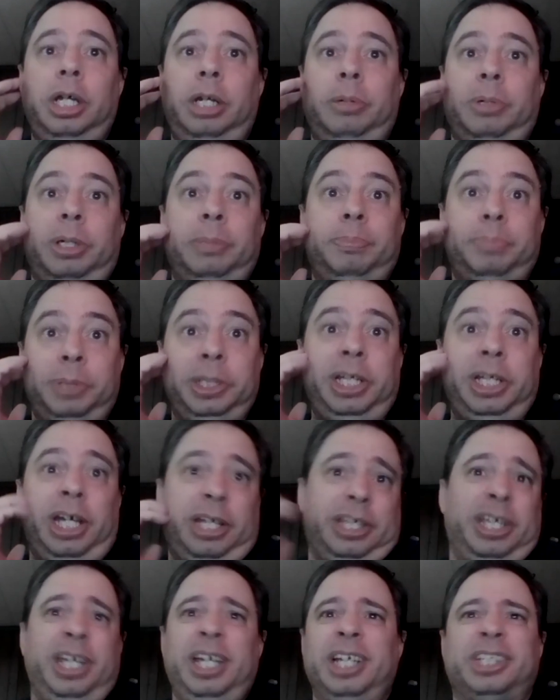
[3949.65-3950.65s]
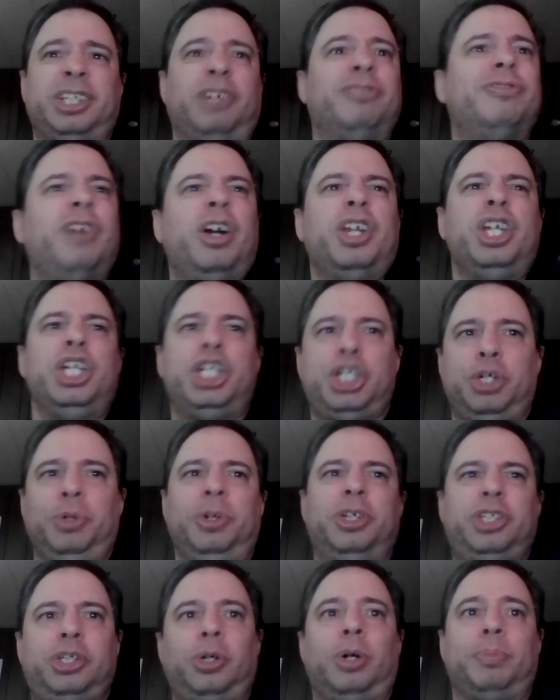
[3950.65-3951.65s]
Anyway, but yeah, he is a running
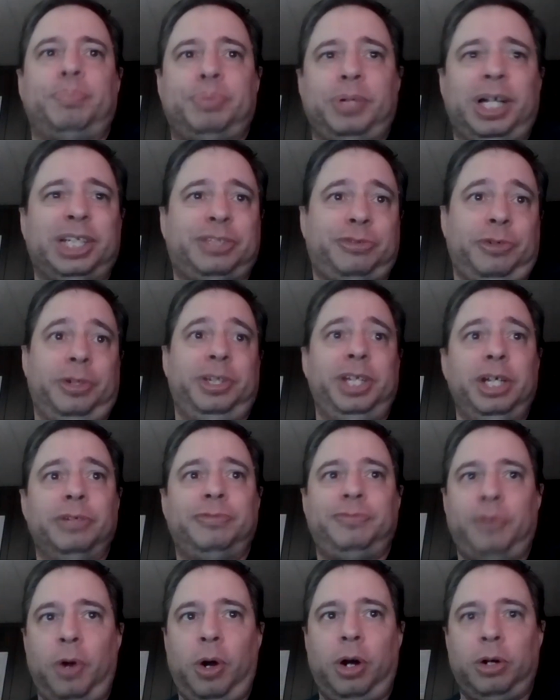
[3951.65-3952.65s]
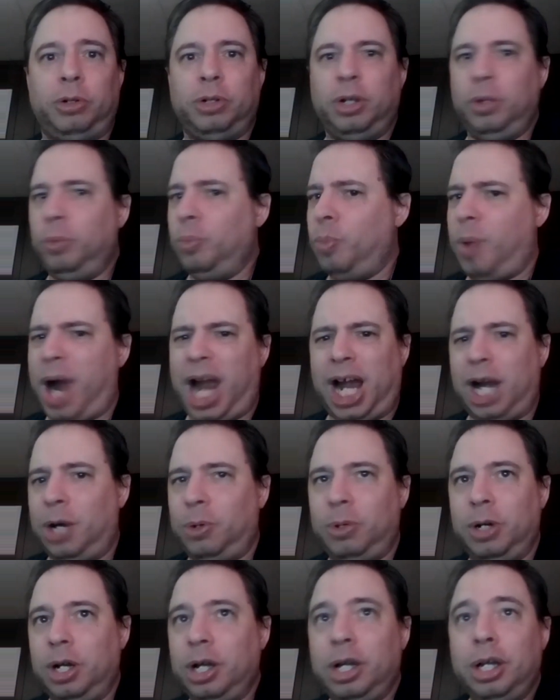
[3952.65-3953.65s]
shooting star press for a near fall.
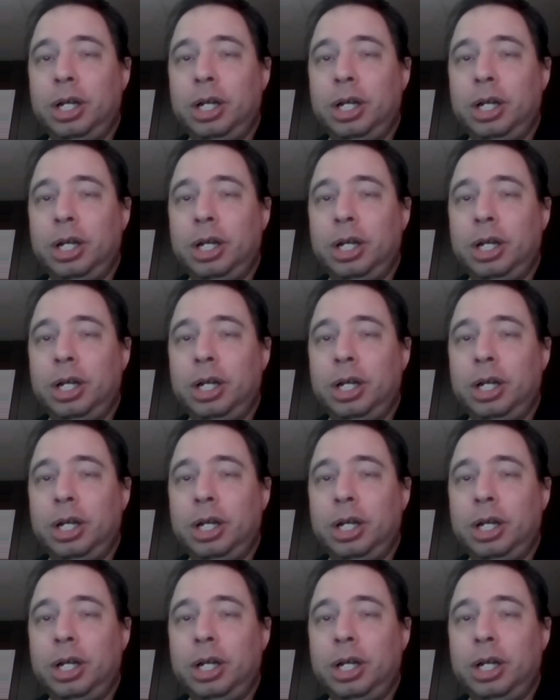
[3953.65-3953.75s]
Wow.